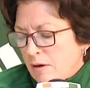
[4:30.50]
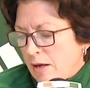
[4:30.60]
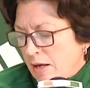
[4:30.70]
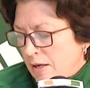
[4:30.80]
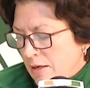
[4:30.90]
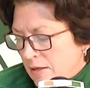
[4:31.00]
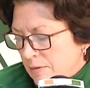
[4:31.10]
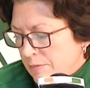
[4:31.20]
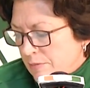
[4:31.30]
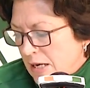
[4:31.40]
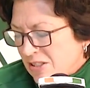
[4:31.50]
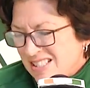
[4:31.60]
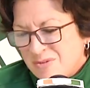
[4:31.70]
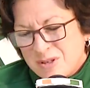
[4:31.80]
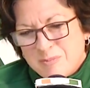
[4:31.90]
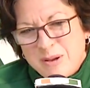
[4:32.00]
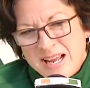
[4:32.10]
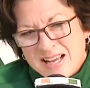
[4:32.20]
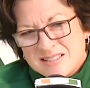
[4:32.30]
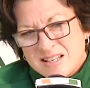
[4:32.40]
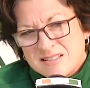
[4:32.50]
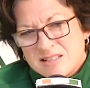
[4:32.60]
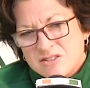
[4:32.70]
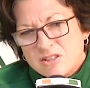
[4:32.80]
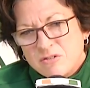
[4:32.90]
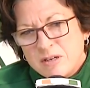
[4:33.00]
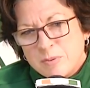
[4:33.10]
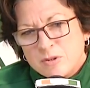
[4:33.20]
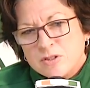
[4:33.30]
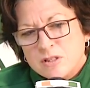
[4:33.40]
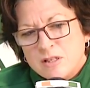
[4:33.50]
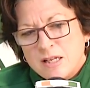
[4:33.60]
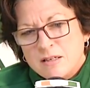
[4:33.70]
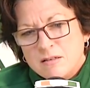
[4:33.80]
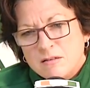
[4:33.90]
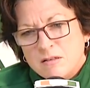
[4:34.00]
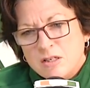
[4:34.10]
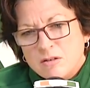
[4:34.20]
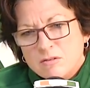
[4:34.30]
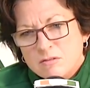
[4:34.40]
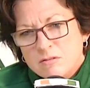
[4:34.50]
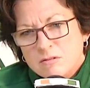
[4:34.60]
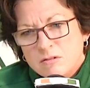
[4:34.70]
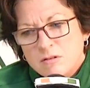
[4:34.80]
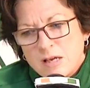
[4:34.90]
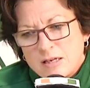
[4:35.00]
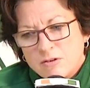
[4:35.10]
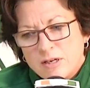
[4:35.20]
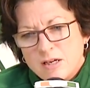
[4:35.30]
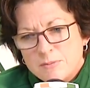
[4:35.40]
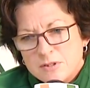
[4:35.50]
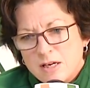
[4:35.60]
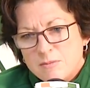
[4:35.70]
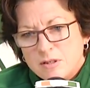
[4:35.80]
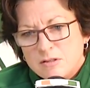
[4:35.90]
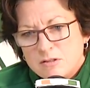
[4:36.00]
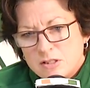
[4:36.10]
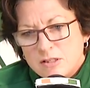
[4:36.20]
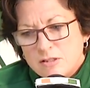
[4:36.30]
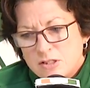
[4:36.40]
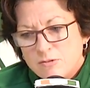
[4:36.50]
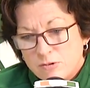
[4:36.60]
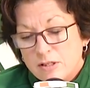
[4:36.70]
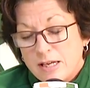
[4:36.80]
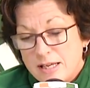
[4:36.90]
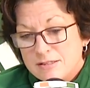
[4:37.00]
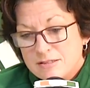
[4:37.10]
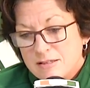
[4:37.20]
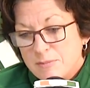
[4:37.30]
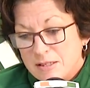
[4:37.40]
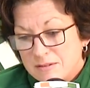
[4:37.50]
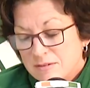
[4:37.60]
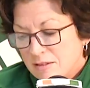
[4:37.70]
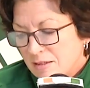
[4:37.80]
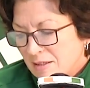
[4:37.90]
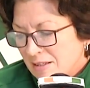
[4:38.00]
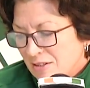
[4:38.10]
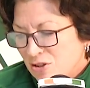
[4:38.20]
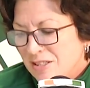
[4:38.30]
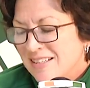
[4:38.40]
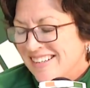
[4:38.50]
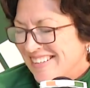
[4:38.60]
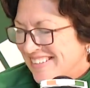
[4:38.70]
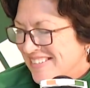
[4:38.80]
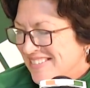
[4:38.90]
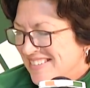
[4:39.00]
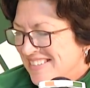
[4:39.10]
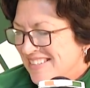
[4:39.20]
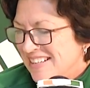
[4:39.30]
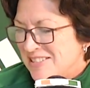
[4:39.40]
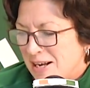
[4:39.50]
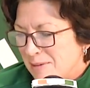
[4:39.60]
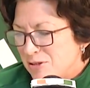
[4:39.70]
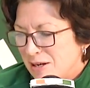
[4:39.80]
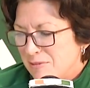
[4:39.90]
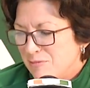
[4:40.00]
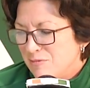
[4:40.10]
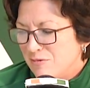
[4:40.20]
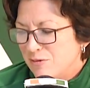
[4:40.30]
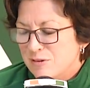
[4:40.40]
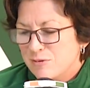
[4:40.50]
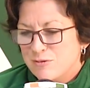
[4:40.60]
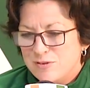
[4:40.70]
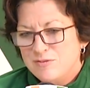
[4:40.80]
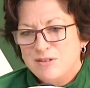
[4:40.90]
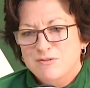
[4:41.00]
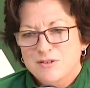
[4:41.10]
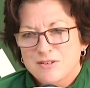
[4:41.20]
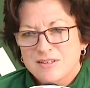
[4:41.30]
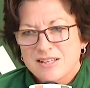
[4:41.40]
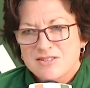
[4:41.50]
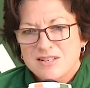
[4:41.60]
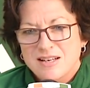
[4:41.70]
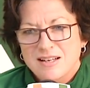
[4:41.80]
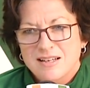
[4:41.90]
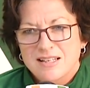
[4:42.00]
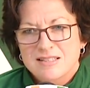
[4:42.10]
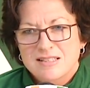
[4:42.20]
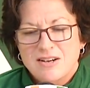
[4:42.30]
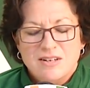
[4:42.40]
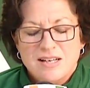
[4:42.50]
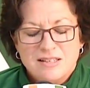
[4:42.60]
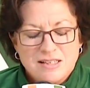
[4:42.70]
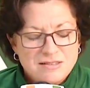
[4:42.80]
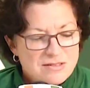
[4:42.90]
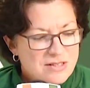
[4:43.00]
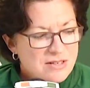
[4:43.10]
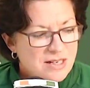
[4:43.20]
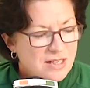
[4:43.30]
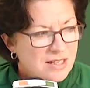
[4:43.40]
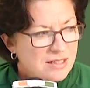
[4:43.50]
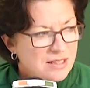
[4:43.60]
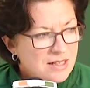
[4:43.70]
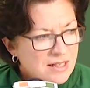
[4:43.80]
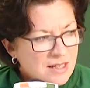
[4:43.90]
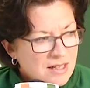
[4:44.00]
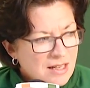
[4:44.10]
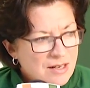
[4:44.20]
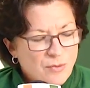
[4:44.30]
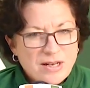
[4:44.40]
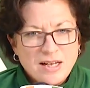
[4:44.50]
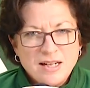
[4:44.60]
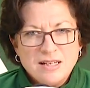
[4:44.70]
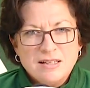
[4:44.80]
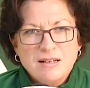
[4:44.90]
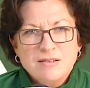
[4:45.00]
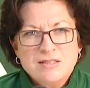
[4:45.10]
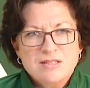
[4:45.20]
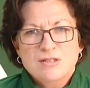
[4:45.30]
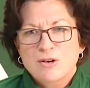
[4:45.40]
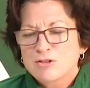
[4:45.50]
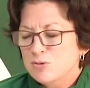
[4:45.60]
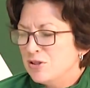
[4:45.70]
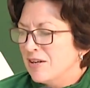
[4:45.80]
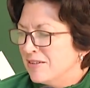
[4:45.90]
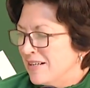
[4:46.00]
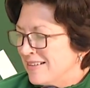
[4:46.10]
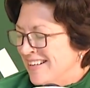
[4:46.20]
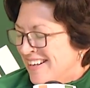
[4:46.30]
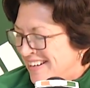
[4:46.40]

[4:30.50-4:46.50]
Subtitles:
And I just didn't want to pass on such a great person that, you know, you had a great upside. But she really has, I mean... She did a jab free throw 15-footer yesterday against Carolina on Sunday, and it went in. And the assistant coach was yelling at